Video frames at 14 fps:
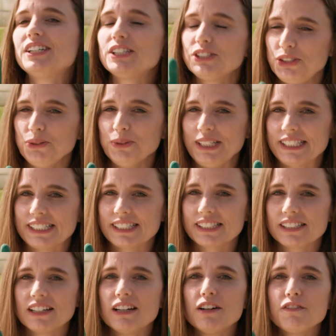Two reasons.
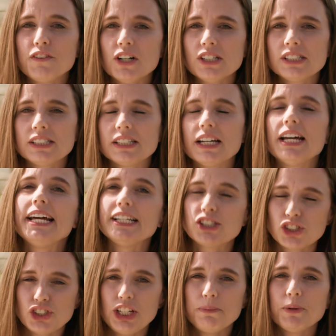First,
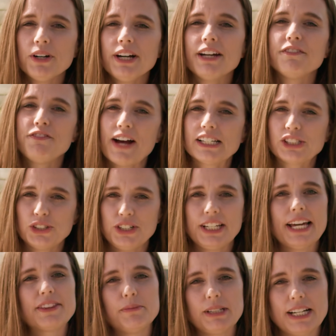it's cheaper and faster to
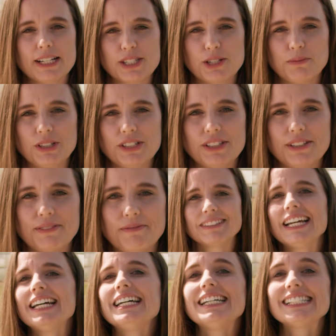get them to customers.
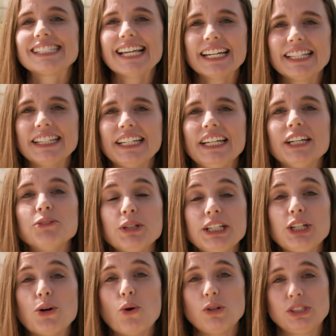Secondly, in really
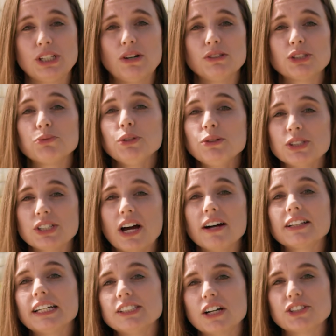cold zones, rootstock
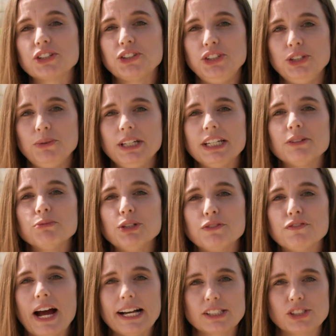like Dr. Huey can root
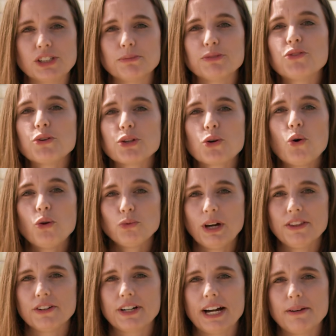faster before the cold
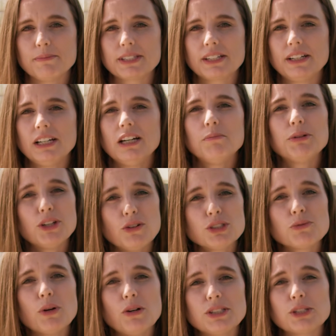weather comes. But those
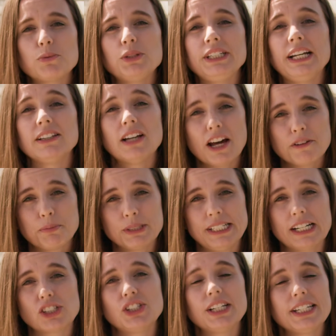roses will need a lot of
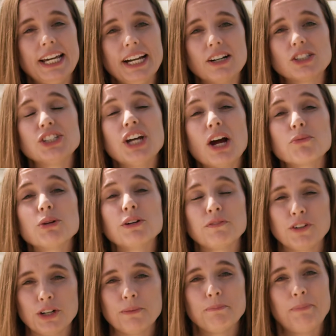protection and care to not
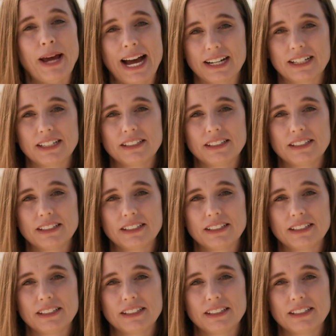revert back.